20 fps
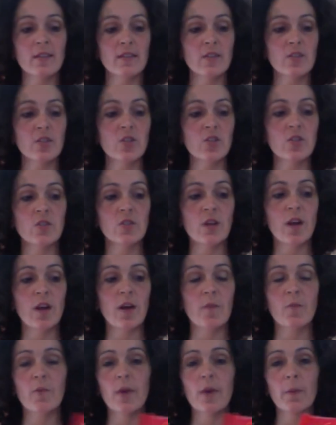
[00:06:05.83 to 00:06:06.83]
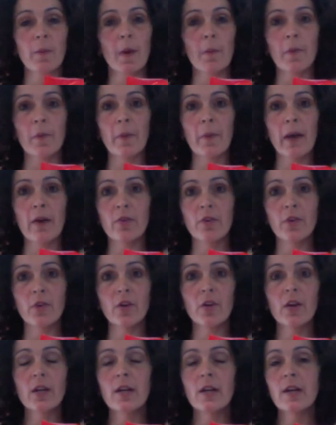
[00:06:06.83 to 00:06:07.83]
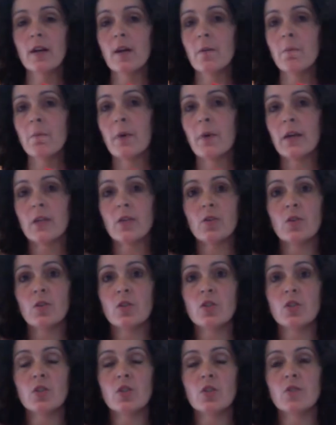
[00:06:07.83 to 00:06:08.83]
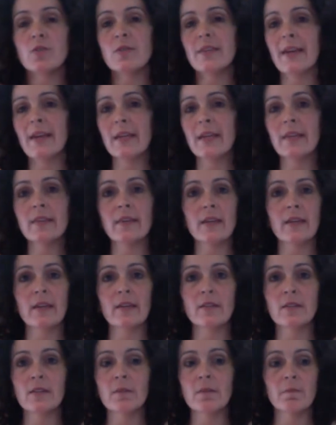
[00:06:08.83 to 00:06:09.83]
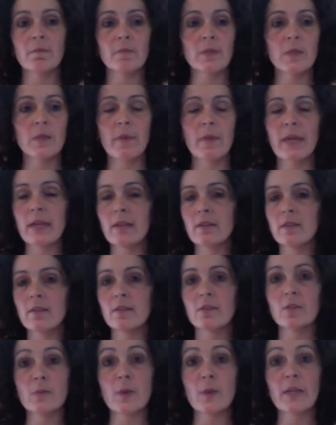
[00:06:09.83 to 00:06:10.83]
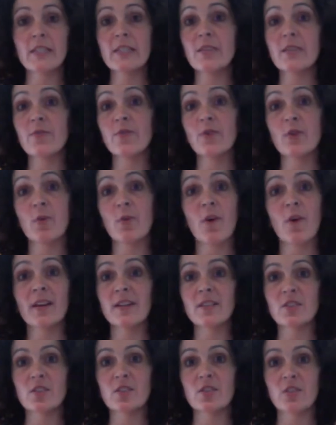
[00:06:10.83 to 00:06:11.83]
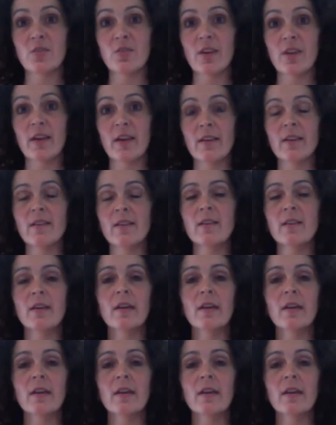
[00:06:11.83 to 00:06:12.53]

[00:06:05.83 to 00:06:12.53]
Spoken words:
It's just red pepper powder, but you could just use anything to make it a little spicy. If you don't want it, just don't add it.